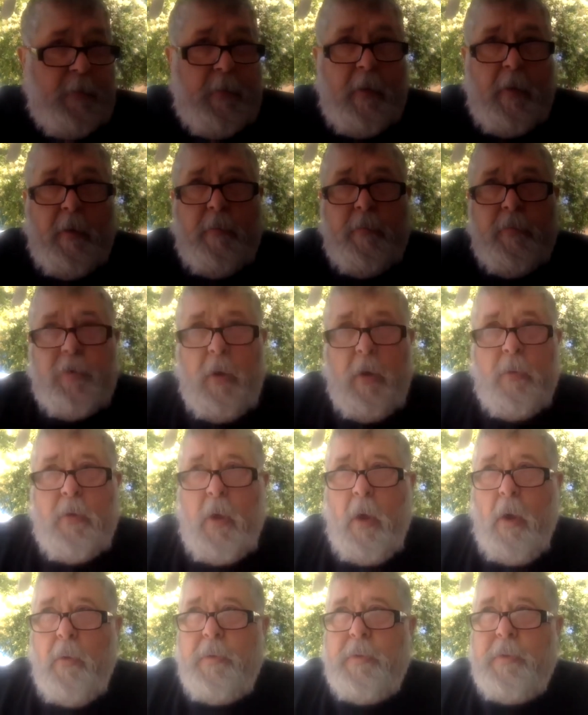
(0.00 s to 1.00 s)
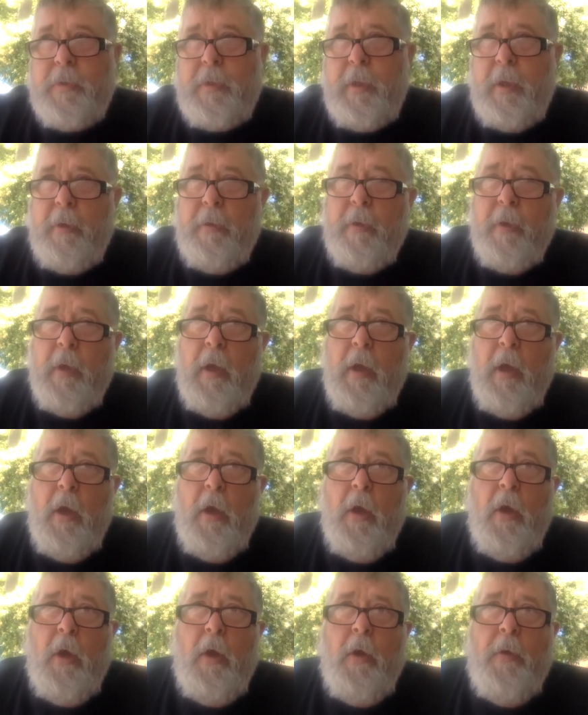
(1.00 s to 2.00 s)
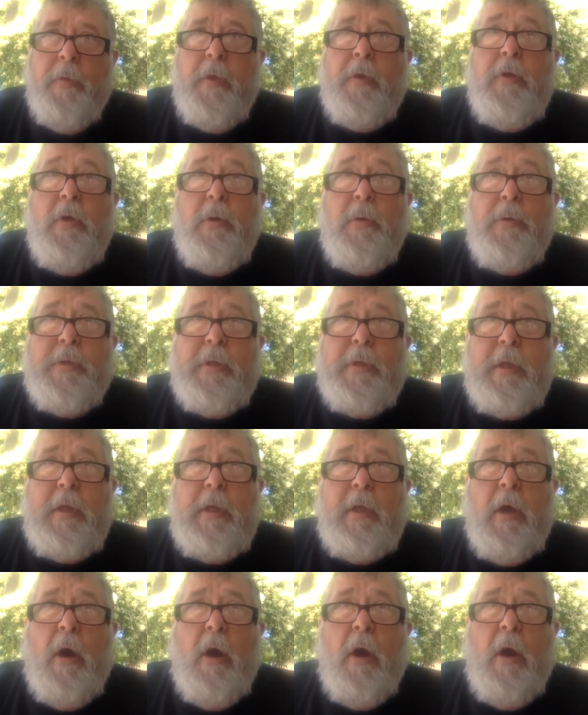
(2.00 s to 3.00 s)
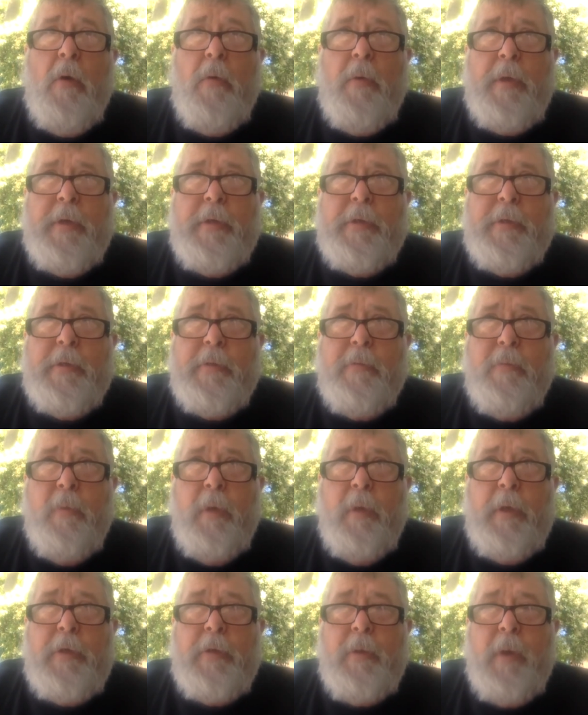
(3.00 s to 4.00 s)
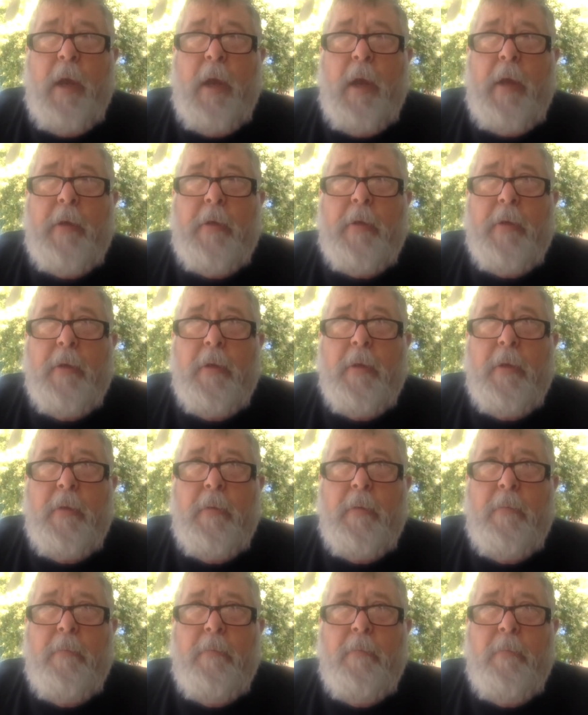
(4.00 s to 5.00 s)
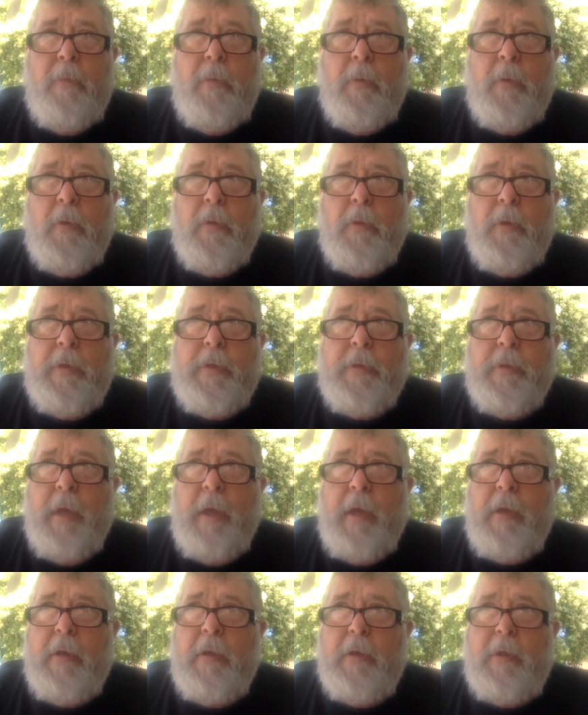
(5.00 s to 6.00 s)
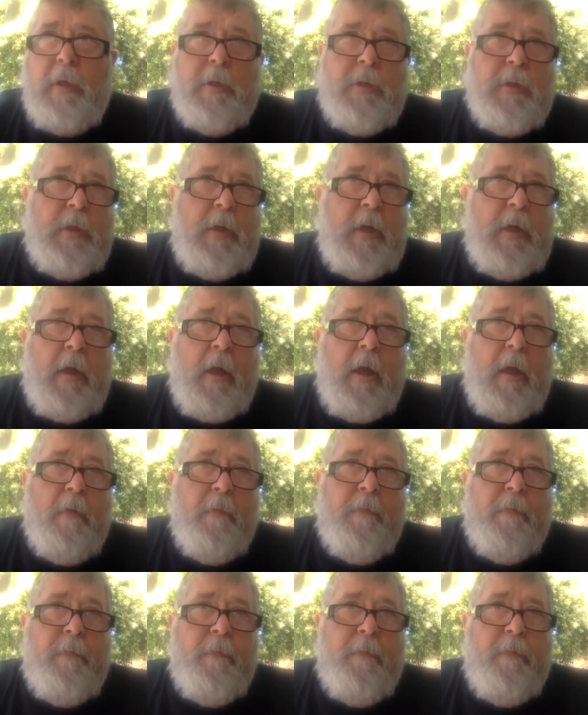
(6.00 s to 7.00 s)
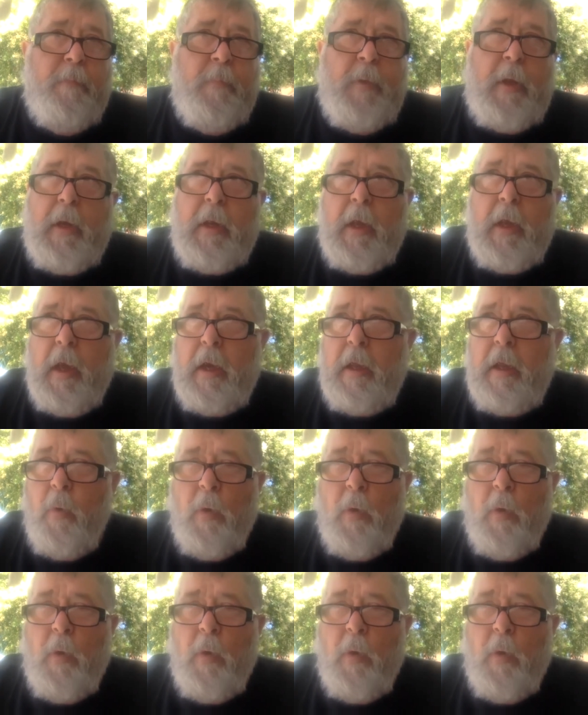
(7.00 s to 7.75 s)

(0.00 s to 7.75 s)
their Jo Coates the the new CEO is really trying to do a clean slate, and she doesn't need to give media any more